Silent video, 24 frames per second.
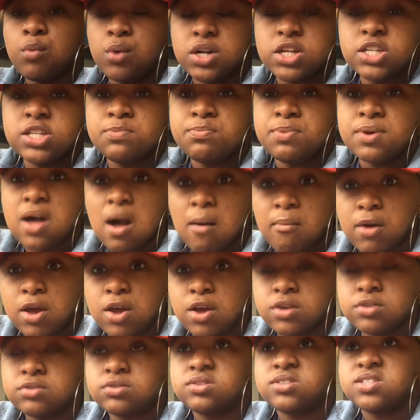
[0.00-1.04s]
it's
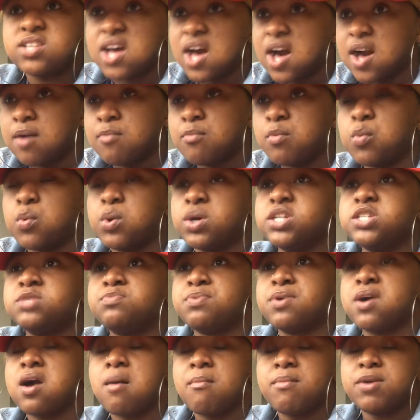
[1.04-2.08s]
becoming
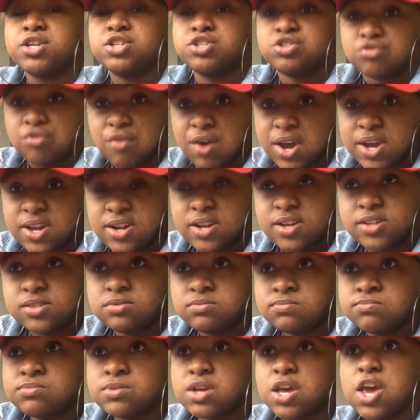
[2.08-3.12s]

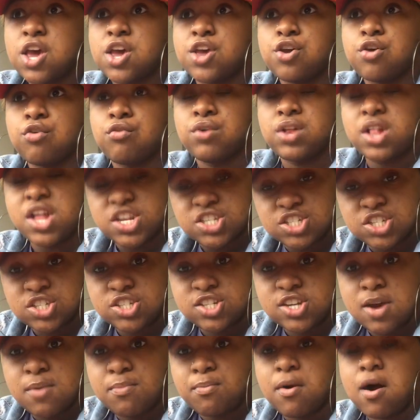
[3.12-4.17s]
draining in your
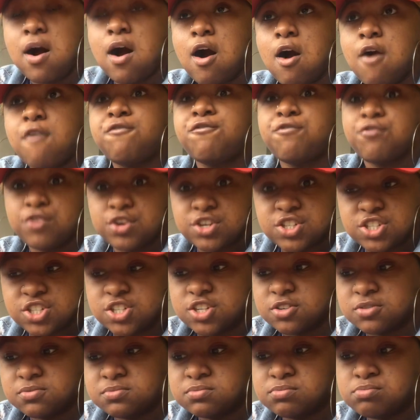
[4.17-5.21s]
relationship or
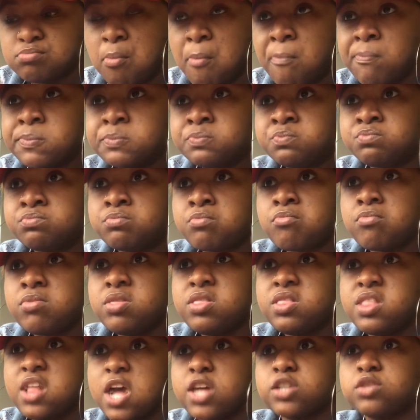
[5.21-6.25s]
friendship,
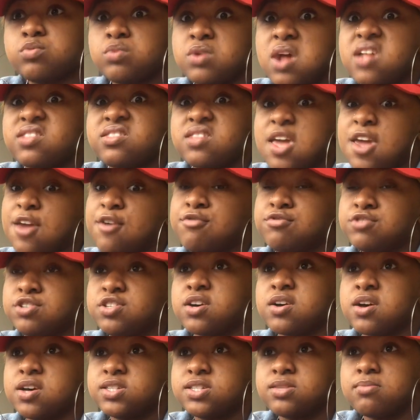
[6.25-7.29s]
that's when I think you
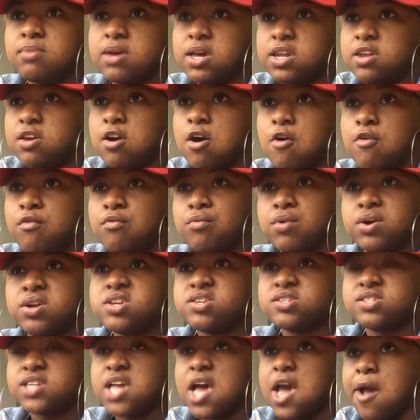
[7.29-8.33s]
should cut somebody off. When
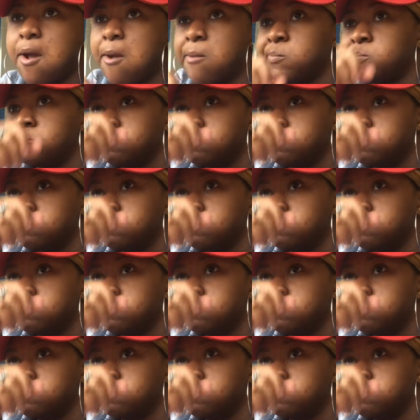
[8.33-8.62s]
it's like